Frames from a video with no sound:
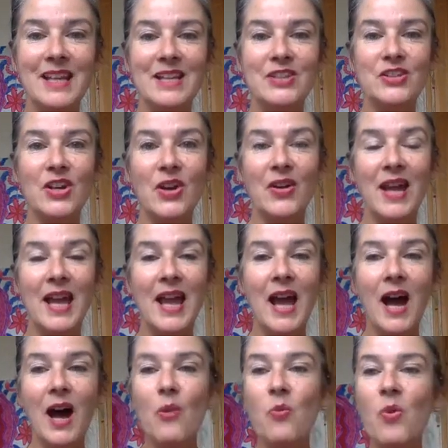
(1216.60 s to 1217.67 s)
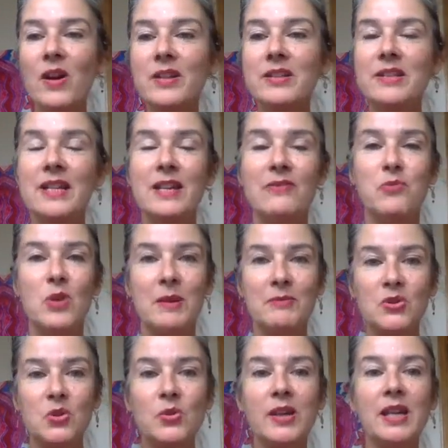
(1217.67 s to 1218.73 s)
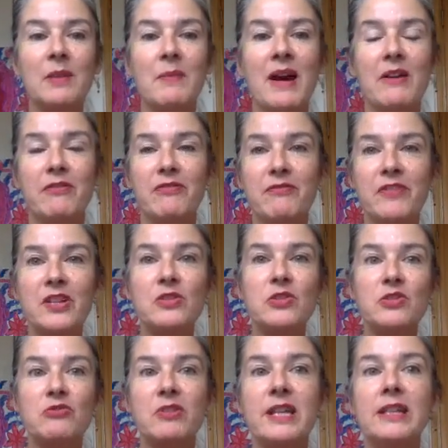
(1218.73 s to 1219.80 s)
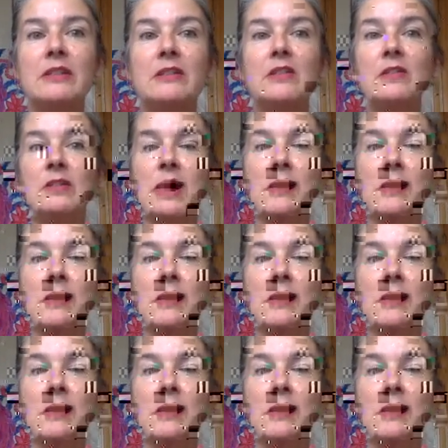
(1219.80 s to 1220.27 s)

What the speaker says: So I wonder if what I'm talking about feels real or